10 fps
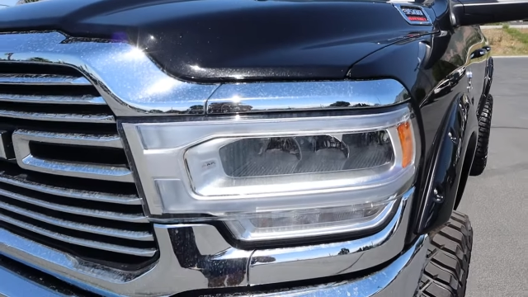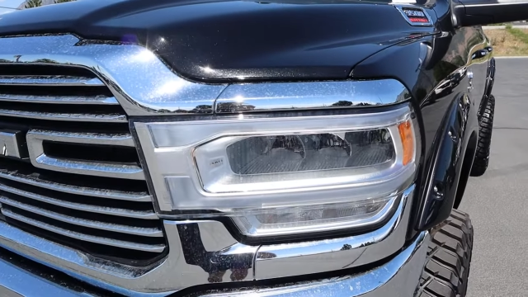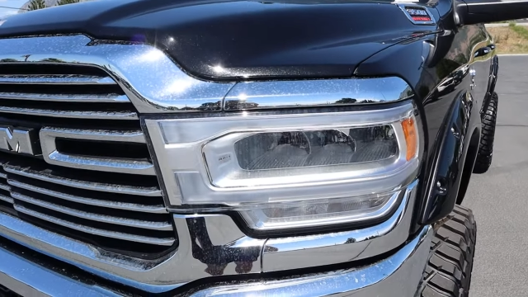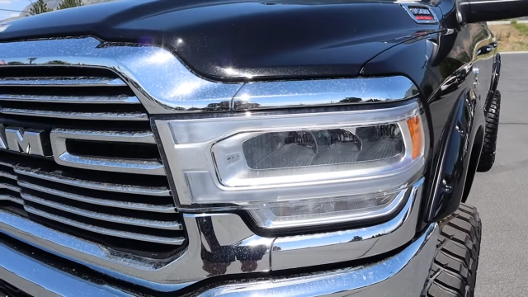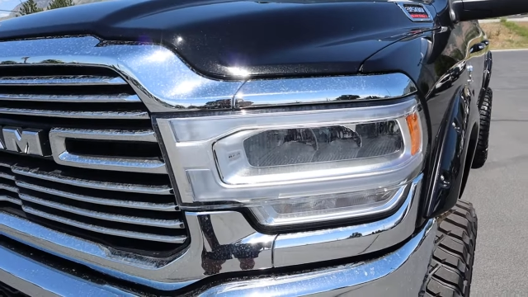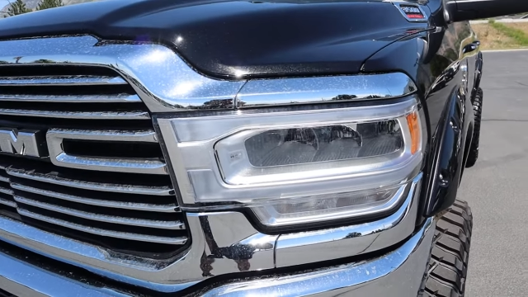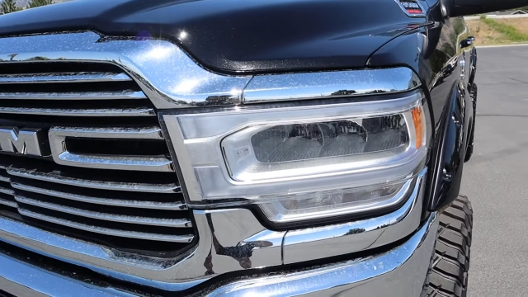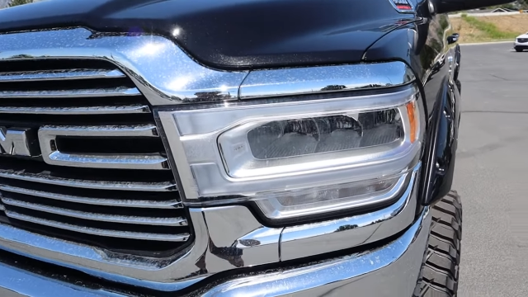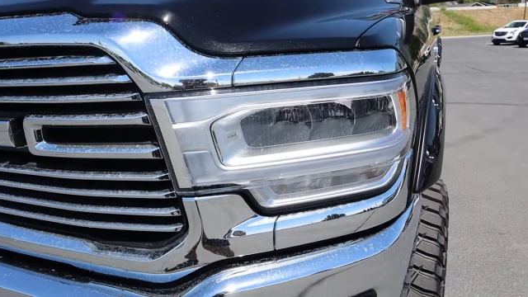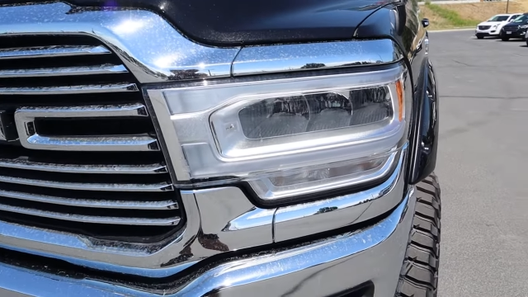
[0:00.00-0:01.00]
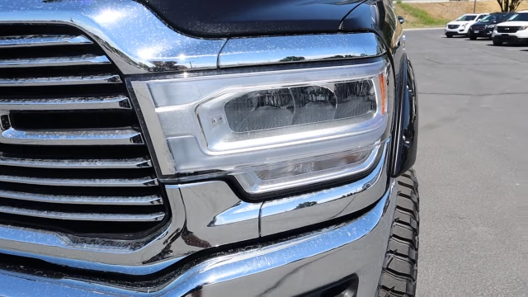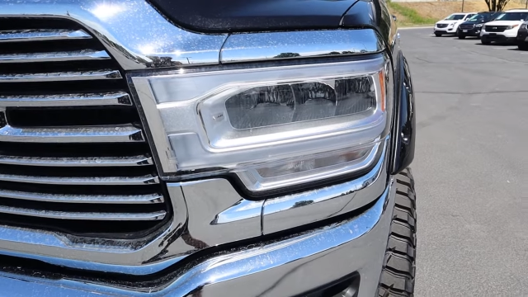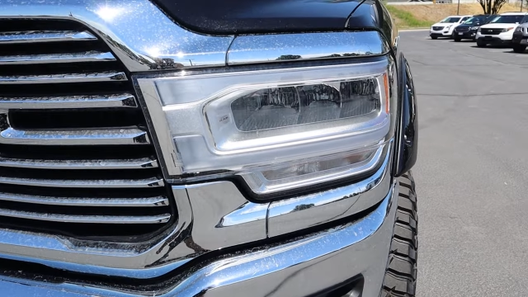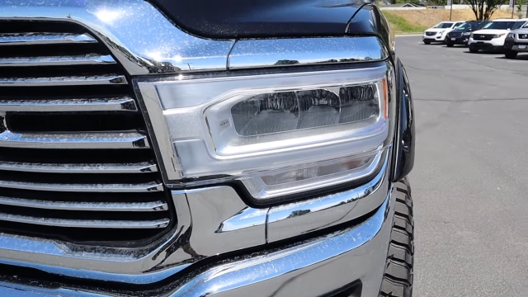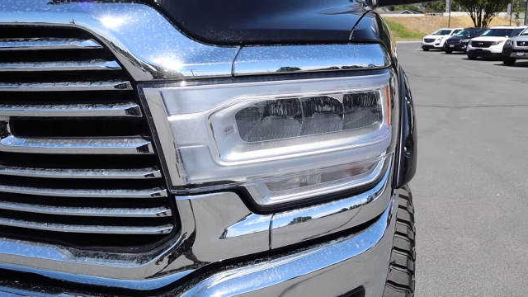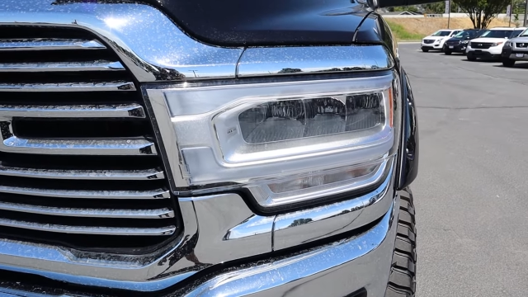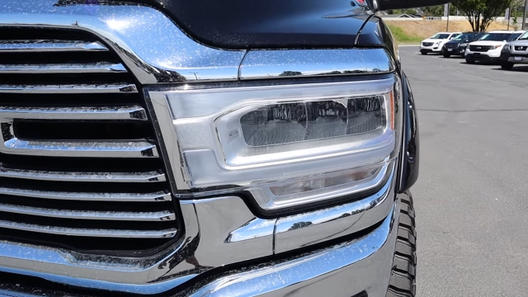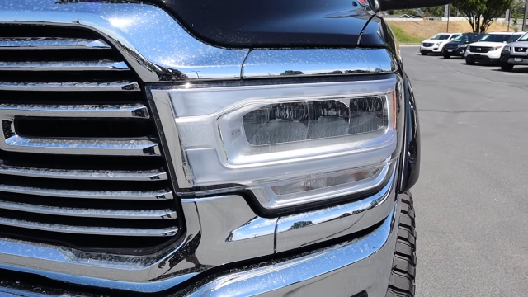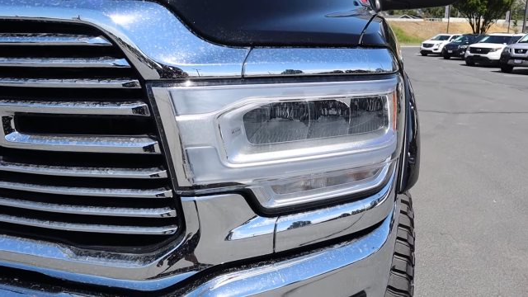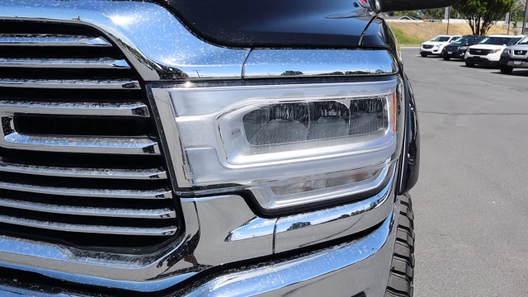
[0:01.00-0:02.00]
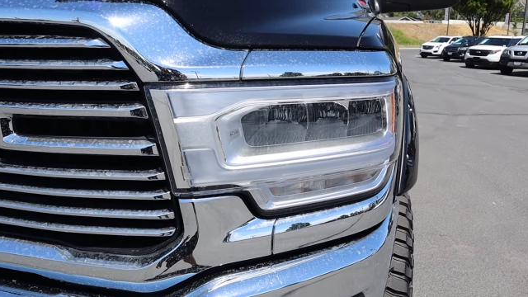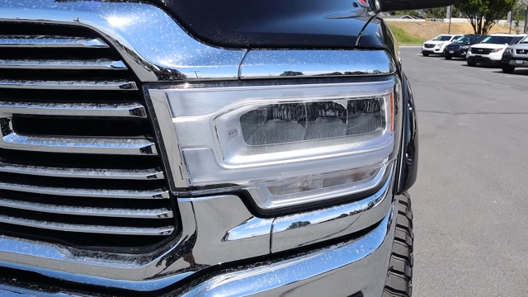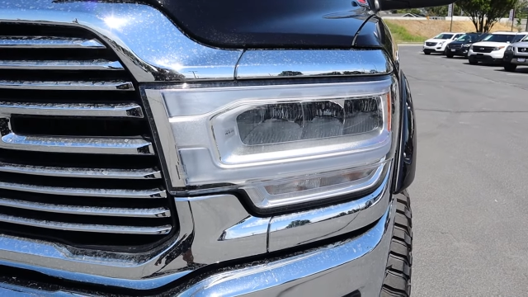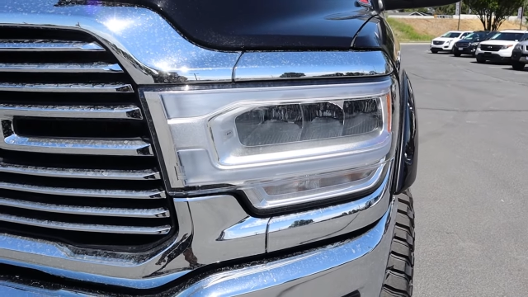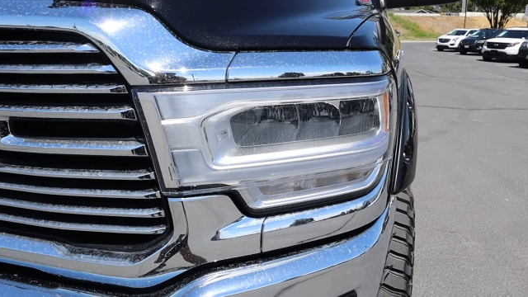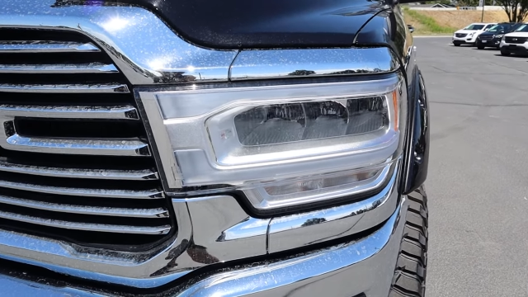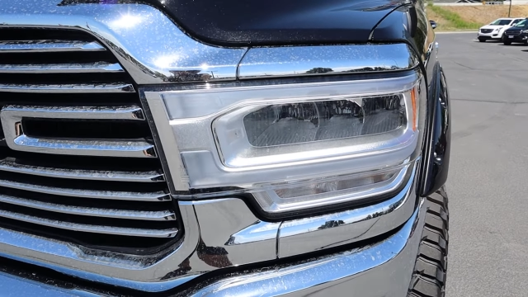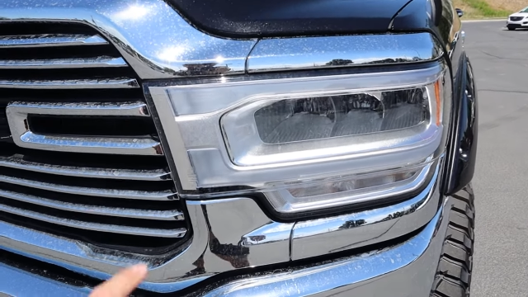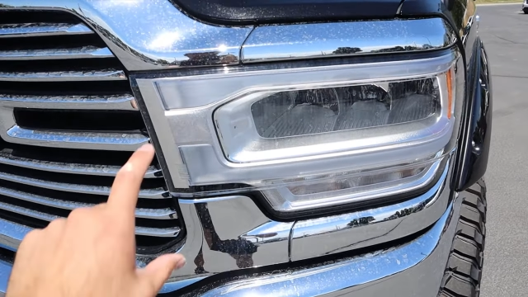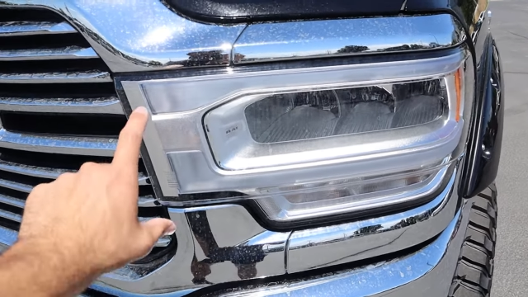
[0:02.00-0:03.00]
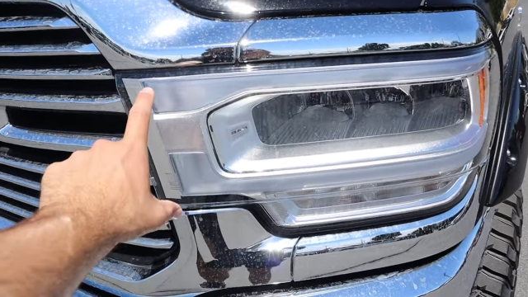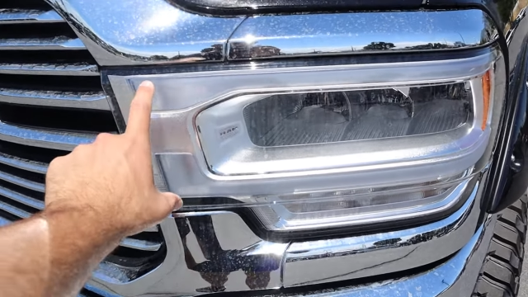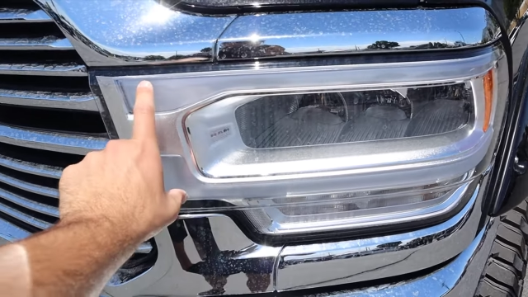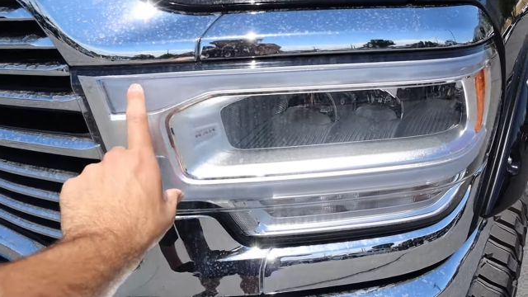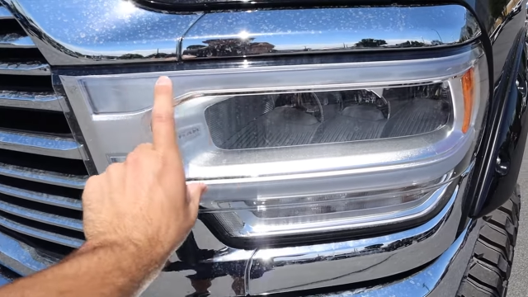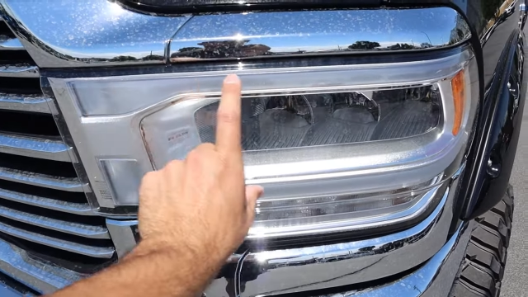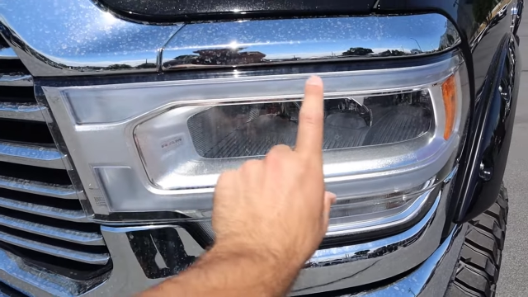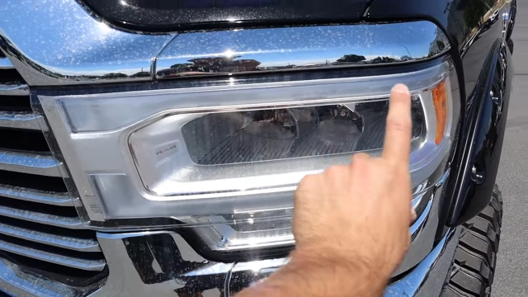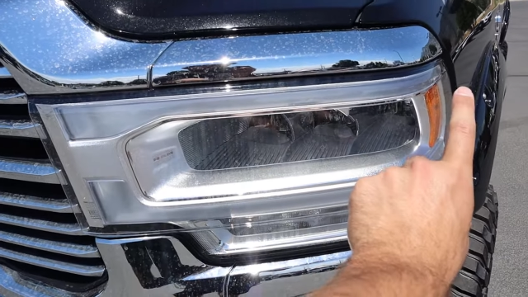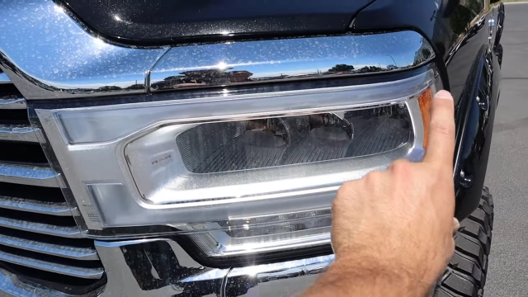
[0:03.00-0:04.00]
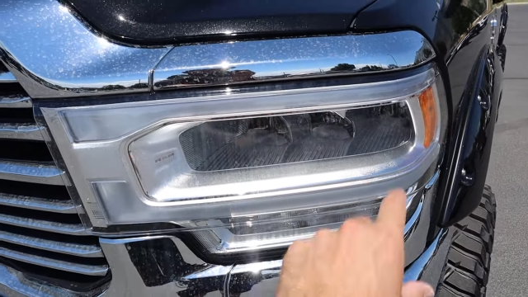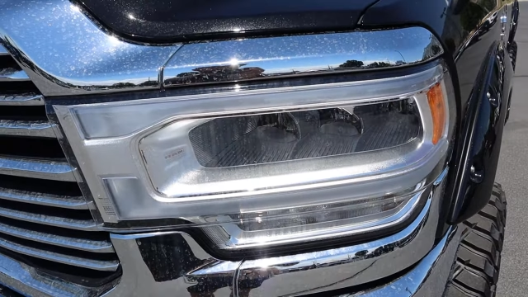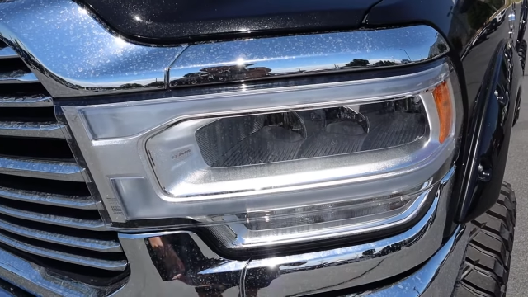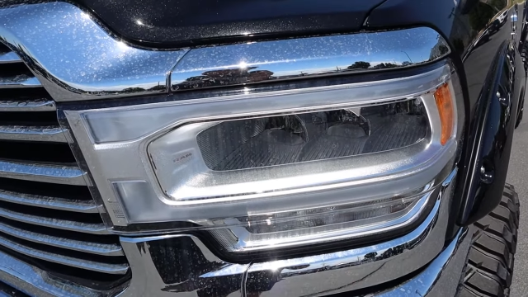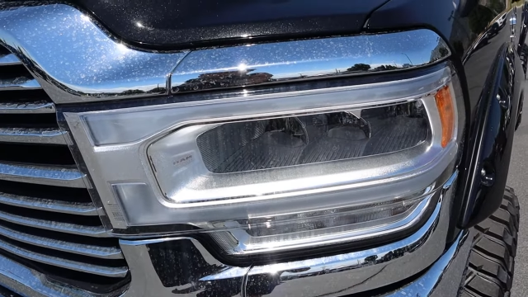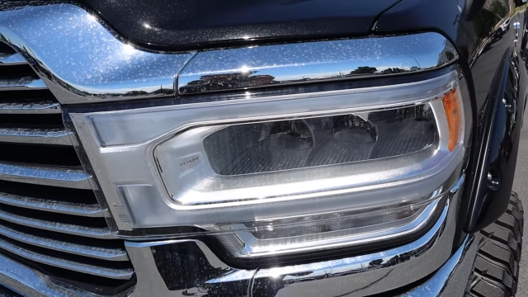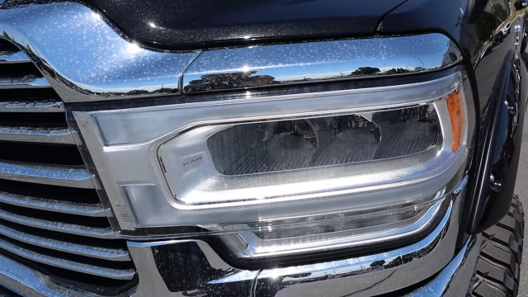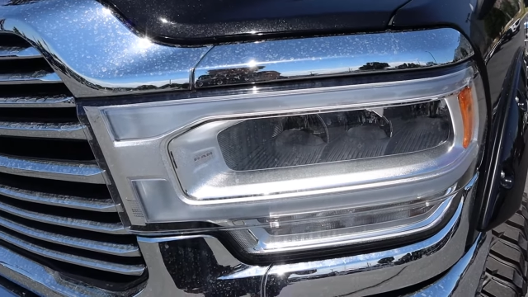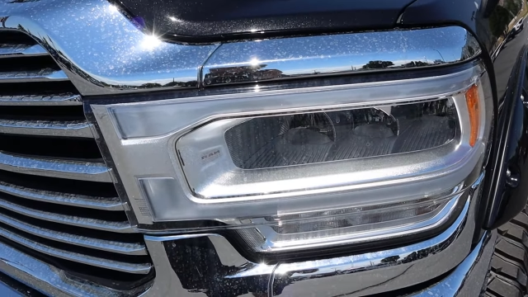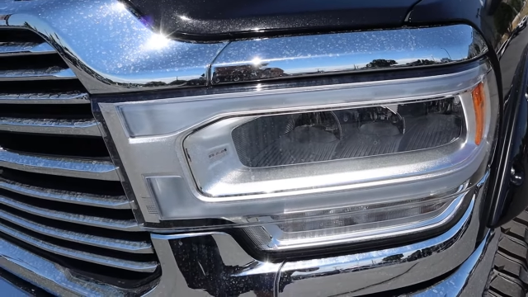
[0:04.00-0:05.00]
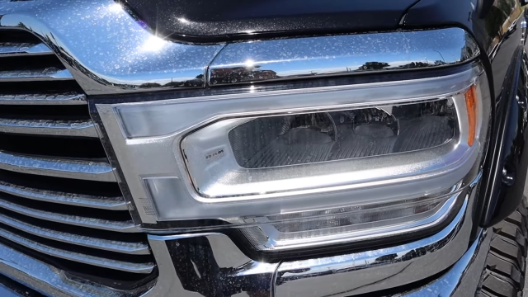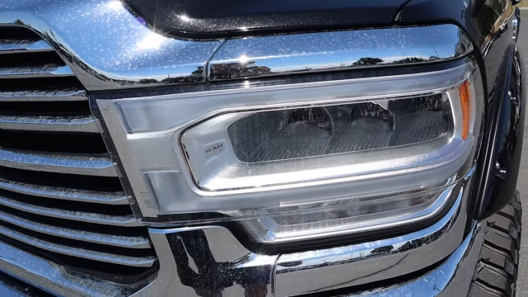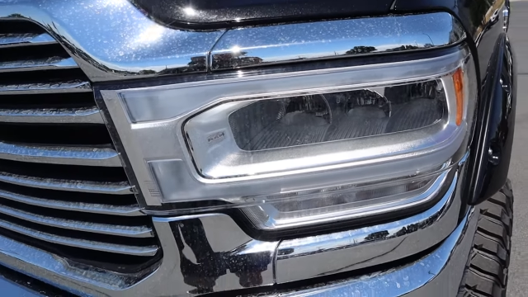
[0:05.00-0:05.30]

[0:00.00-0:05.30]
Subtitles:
Nobody's mouth can be seen.